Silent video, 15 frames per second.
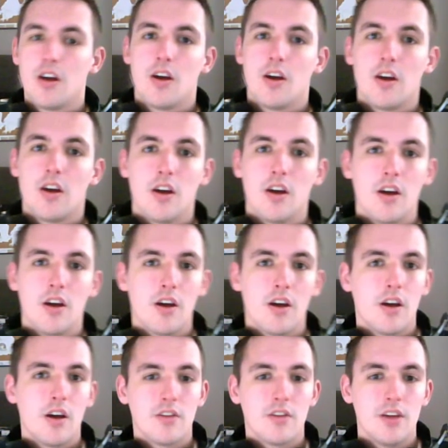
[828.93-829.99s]

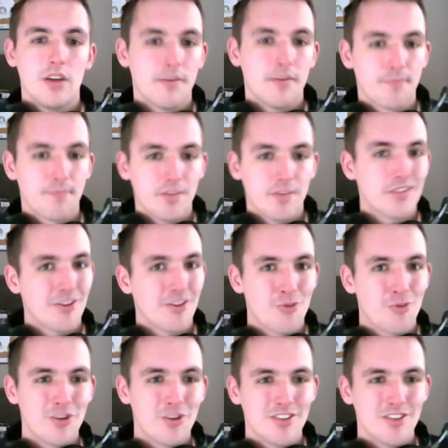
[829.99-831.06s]
And yeah, thanks a lot for
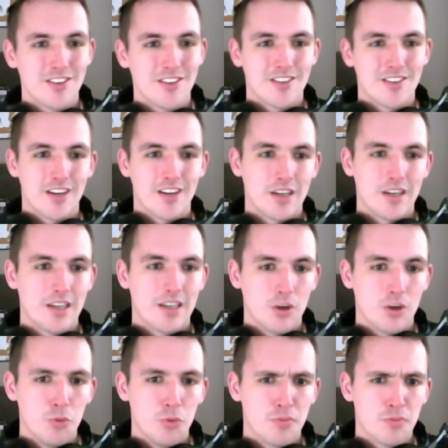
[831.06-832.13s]
watching. I
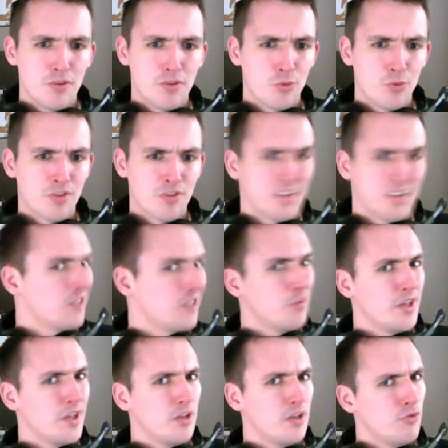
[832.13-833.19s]
hope this was in any way
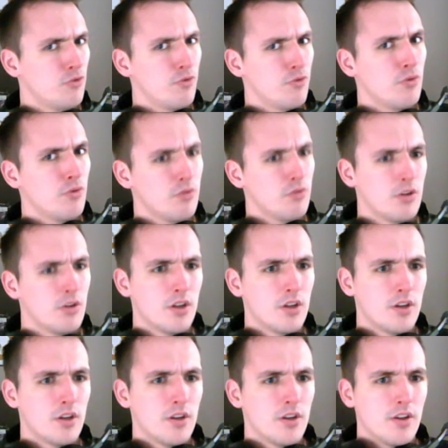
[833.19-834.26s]
useful.
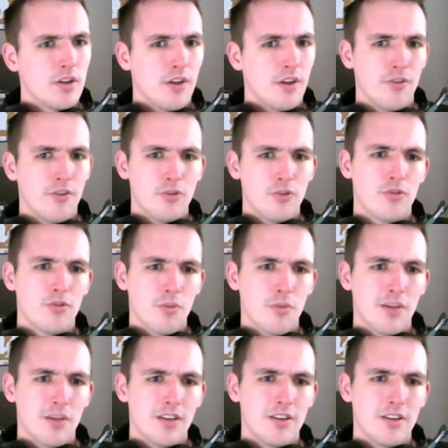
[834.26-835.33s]
If you're doing something
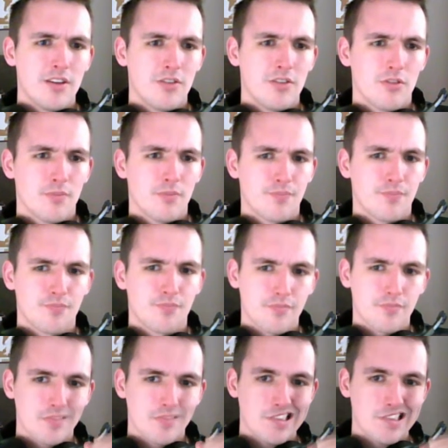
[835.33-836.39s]
like this,
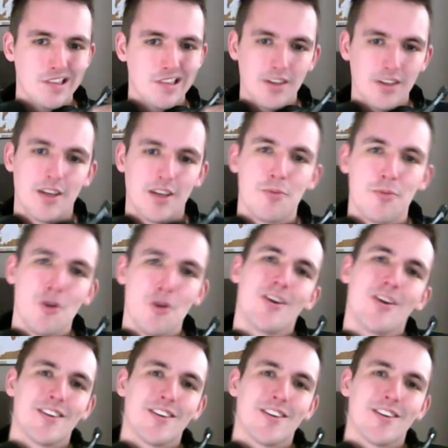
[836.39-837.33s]
keep going.